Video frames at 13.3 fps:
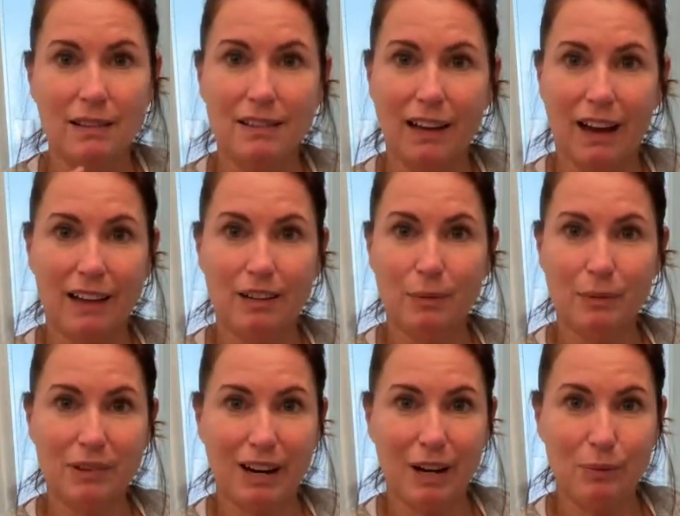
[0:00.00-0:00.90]
the
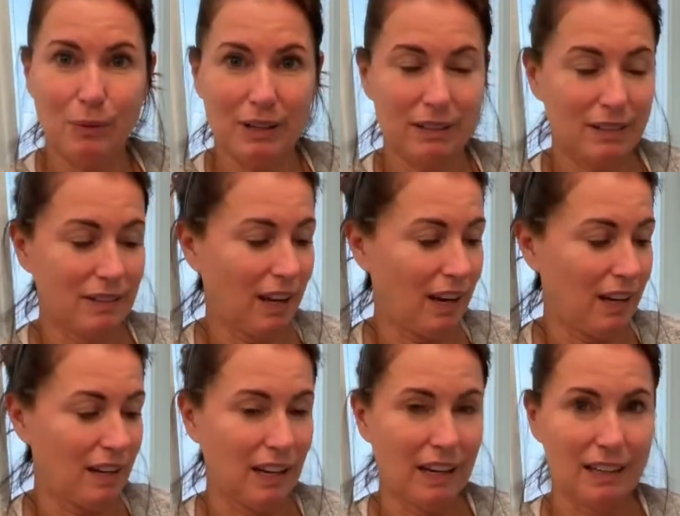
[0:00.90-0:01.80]
items that I want to take
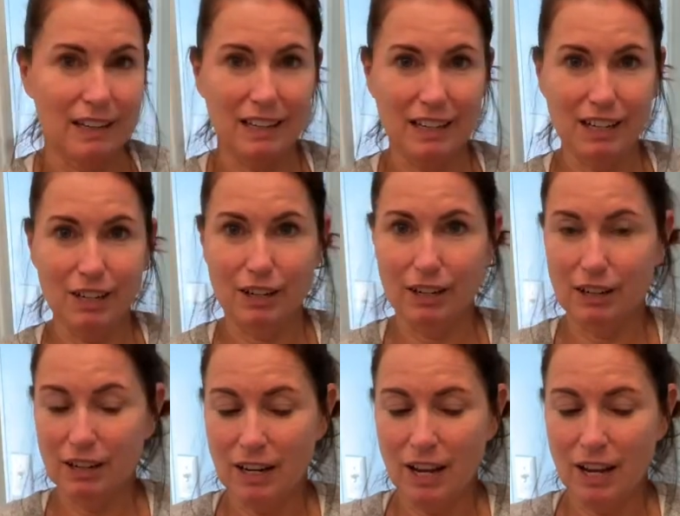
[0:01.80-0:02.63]
in here,